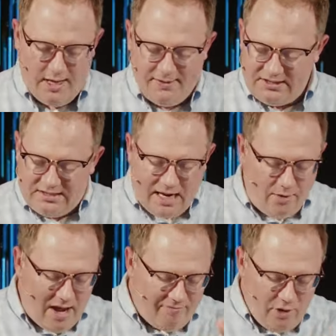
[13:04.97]
This is
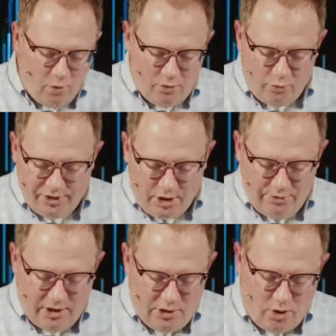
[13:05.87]
how everyone will know
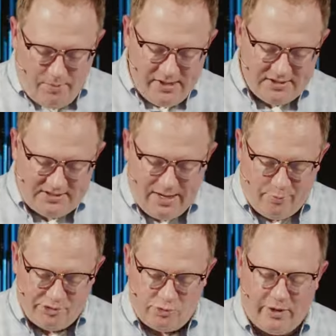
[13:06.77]
that you are my
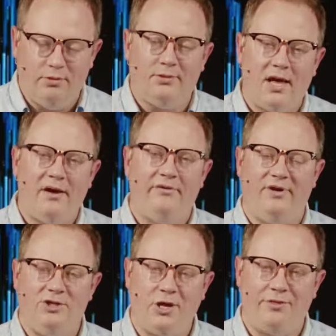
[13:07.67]
disciples when you love
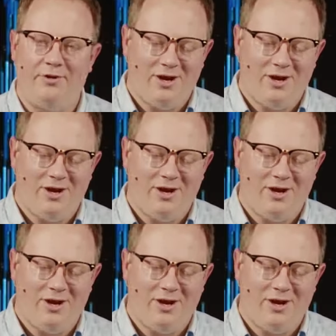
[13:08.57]
each other.